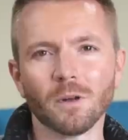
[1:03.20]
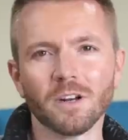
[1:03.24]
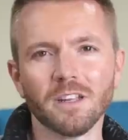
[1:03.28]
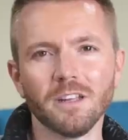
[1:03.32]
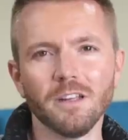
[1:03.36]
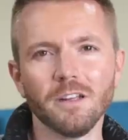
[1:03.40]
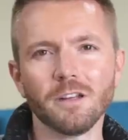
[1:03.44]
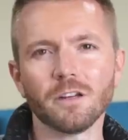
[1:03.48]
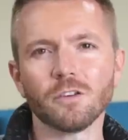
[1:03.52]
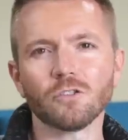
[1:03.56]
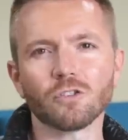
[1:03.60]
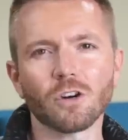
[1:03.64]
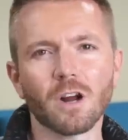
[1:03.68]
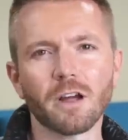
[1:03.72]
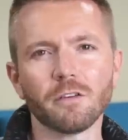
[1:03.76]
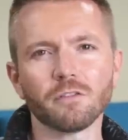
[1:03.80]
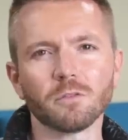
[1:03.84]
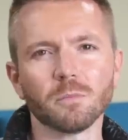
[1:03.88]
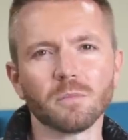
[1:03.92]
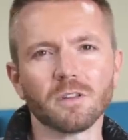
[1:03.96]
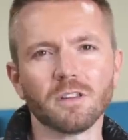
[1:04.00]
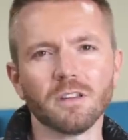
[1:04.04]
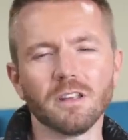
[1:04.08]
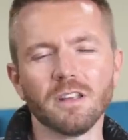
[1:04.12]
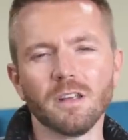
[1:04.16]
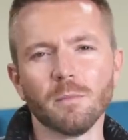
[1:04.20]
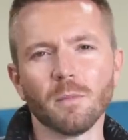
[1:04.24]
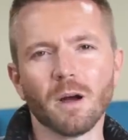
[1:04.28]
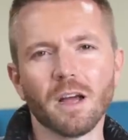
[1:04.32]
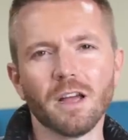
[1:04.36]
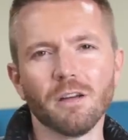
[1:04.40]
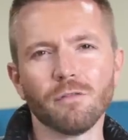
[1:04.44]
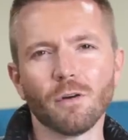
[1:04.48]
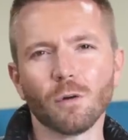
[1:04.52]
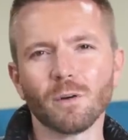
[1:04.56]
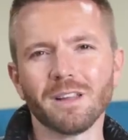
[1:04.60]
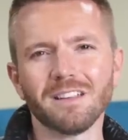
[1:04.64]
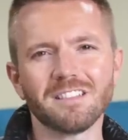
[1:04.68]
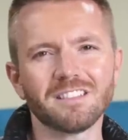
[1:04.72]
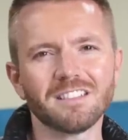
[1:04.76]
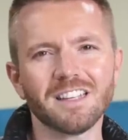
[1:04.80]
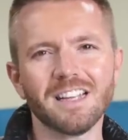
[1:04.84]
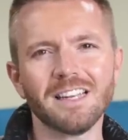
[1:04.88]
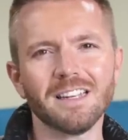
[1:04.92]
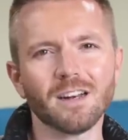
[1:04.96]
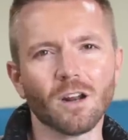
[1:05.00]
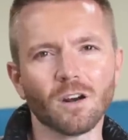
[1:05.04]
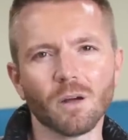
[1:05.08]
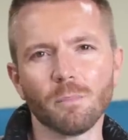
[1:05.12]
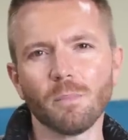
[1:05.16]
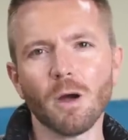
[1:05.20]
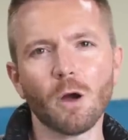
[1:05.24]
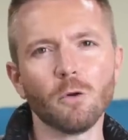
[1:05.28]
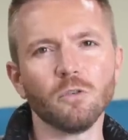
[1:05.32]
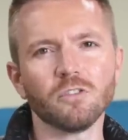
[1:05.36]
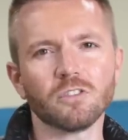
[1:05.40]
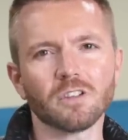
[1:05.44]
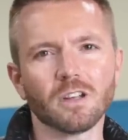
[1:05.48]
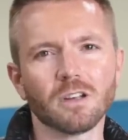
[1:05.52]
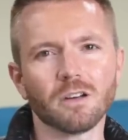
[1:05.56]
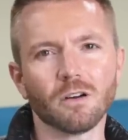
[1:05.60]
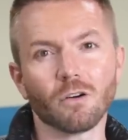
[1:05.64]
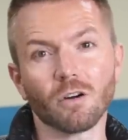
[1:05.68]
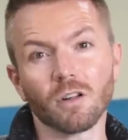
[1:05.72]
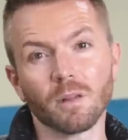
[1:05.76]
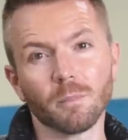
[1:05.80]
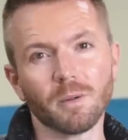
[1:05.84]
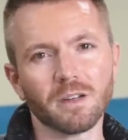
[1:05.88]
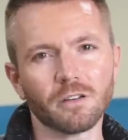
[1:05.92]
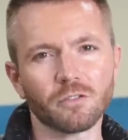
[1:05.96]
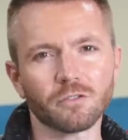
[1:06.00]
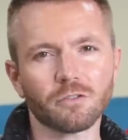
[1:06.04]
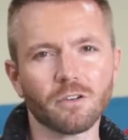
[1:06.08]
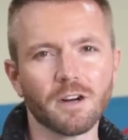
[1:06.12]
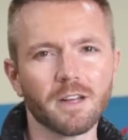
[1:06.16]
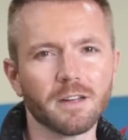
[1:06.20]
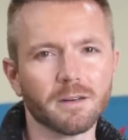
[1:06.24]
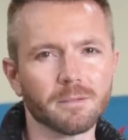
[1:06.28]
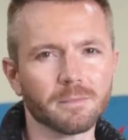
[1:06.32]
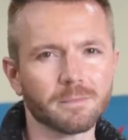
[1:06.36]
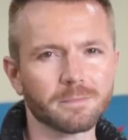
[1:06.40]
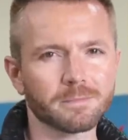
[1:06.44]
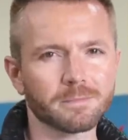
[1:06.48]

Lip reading: money you can drive something that you might have only seen on a poster or on the big screen.